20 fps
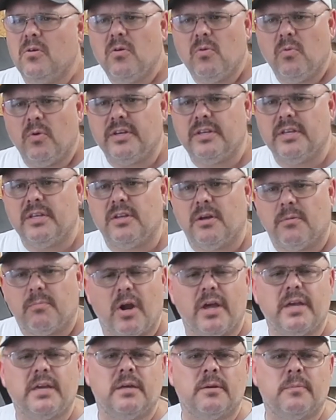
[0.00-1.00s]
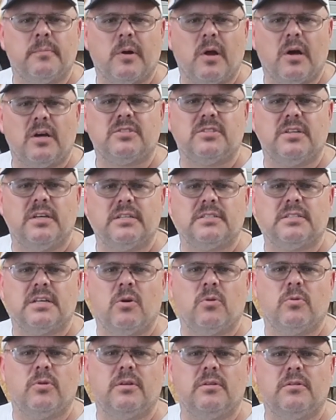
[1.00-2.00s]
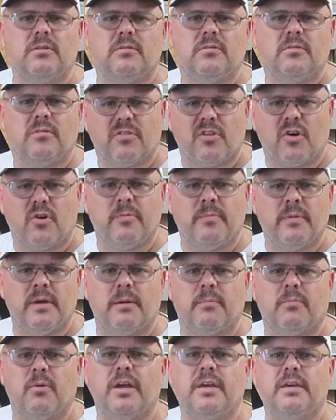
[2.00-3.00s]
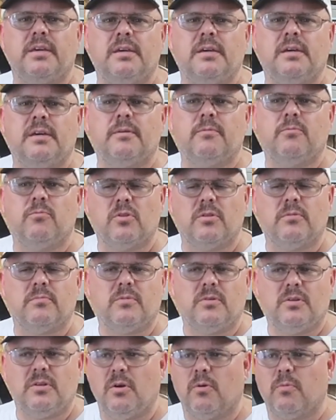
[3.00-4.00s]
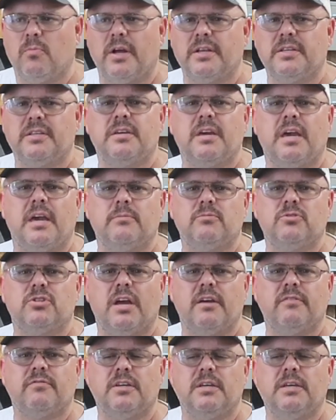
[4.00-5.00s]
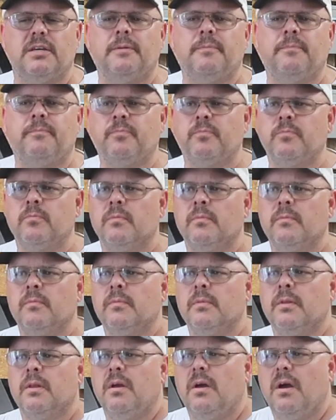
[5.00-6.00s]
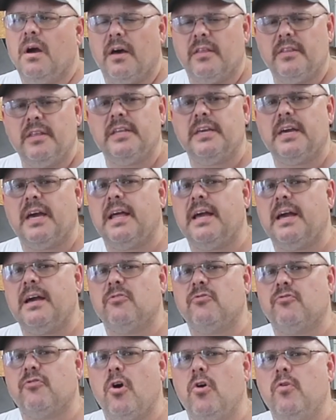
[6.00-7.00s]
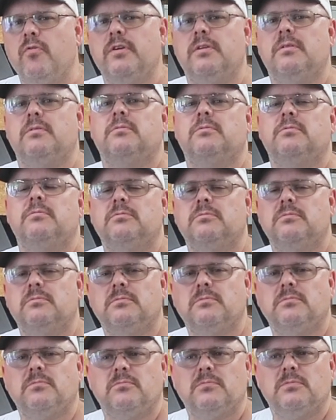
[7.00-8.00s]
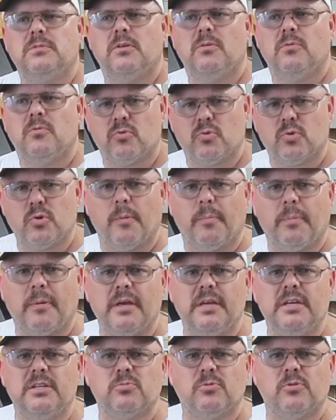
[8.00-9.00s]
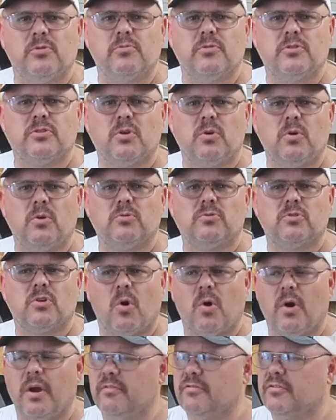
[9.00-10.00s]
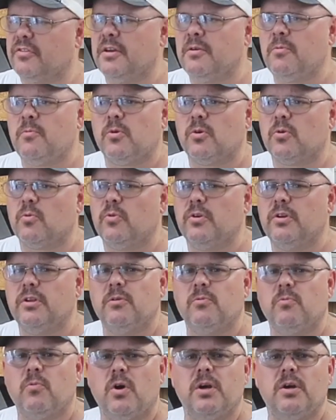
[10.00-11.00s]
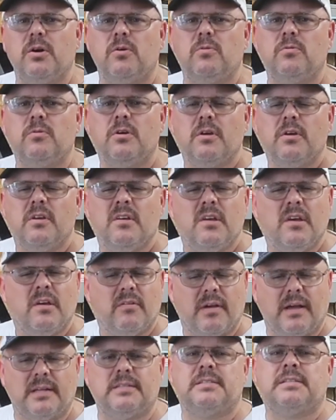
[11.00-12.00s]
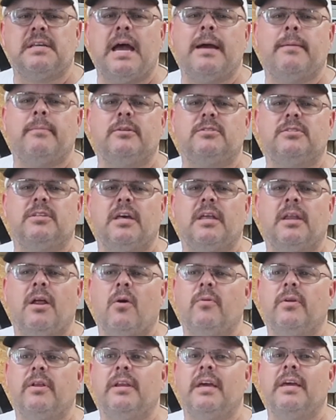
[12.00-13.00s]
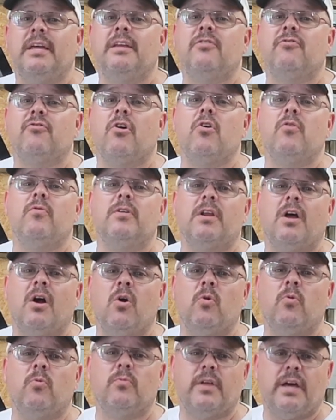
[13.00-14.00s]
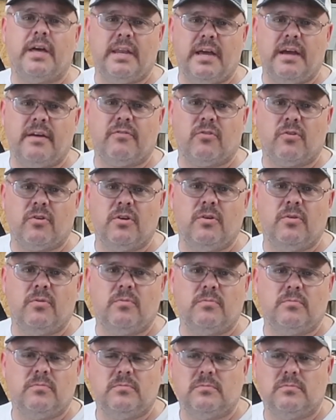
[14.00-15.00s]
We did the break-in process on it, 30-minute break-in, break the camshaft in. Then he got out and drove it. Was real pleased with the results. Car, everything worked really well. Got the timing set on it, and he drove it home that afternoon.